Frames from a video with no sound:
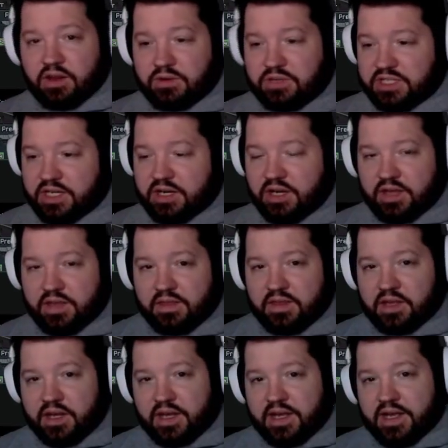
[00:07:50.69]
I was sitting on
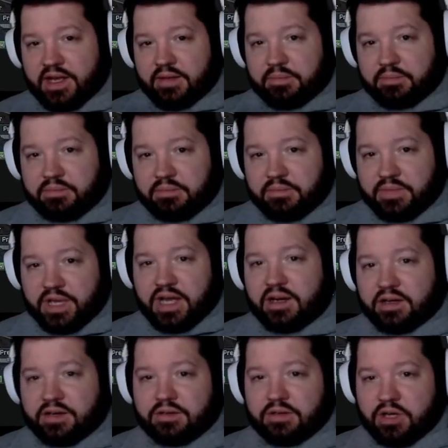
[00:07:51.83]
the dock
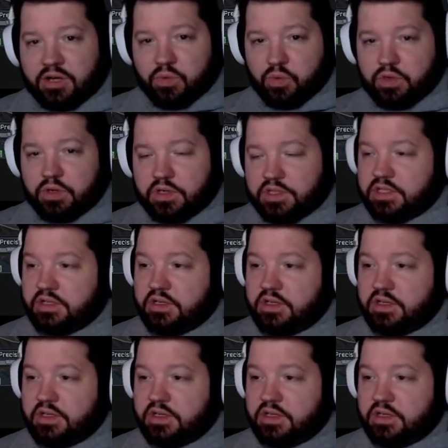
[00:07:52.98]
on woods